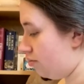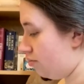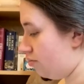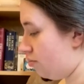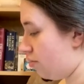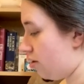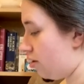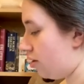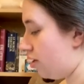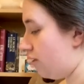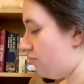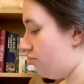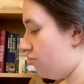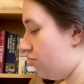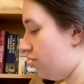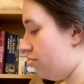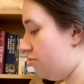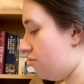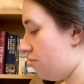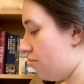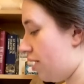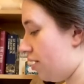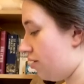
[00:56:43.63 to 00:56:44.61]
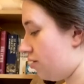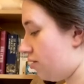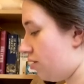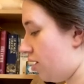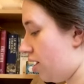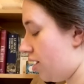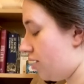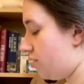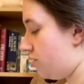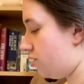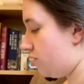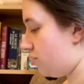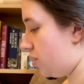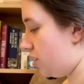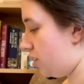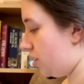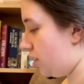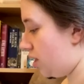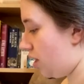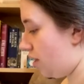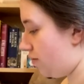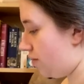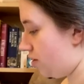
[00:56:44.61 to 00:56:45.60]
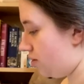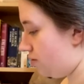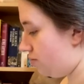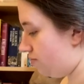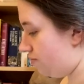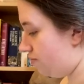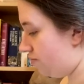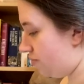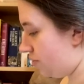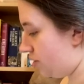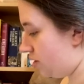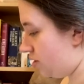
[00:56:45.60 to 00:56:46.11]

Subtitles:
Apparently I wrote it in my math class in 2011.